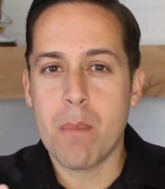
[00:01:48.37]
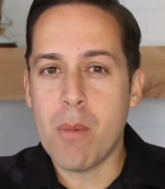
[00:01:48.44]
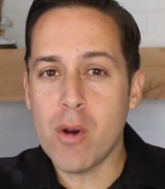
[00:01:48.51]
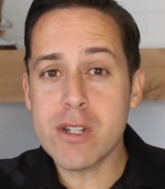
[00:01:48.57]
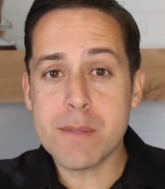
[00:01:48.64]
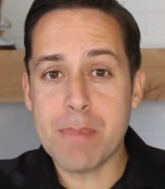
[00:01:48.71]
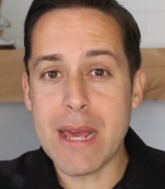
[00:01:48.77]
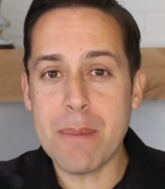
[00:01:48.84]

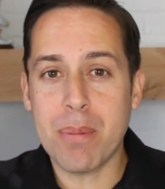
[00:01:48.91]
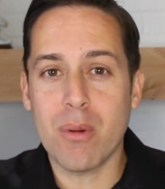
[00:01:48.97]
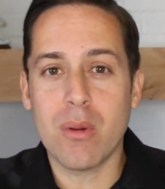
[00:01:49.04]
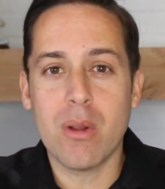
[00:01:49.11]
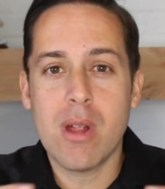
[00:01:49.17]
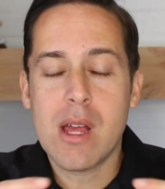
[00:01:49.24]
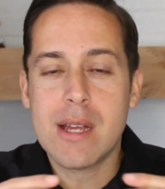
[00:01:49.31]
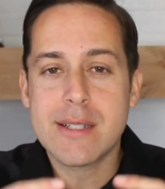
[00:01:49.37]
Most
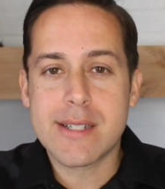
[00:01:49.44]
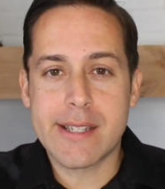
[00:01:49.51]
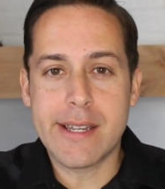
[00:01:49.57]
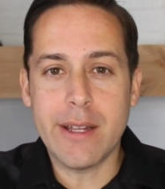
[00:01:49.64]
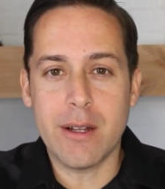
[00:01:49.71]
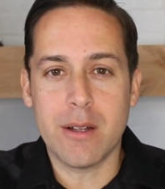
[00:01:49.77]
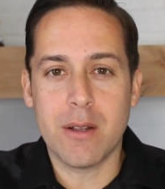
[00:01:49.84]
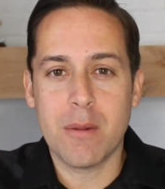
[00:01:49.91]
people
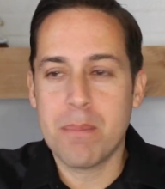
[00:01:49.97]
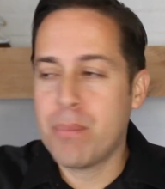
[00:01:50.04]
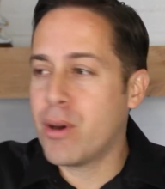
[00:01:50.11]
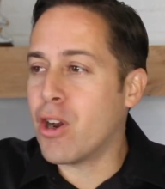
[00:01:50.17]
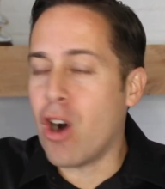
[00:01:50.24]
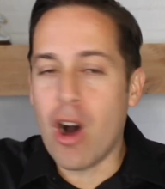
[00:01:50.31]
still put